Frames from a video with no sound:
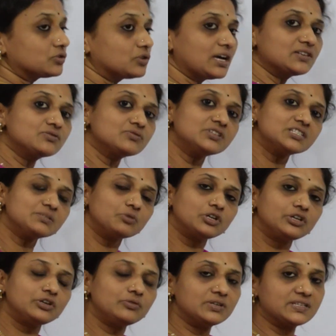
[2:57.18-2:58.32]
So as soon as the
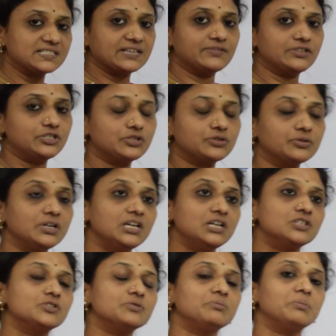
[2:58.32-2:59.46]
molecule is given to you,
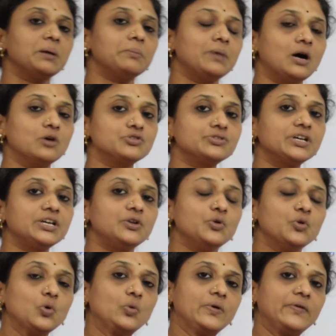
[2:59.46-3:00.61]
so ma'am, how should I
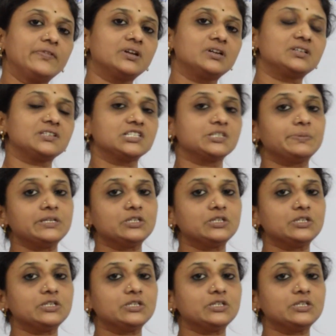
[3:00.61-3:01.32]
know whether it is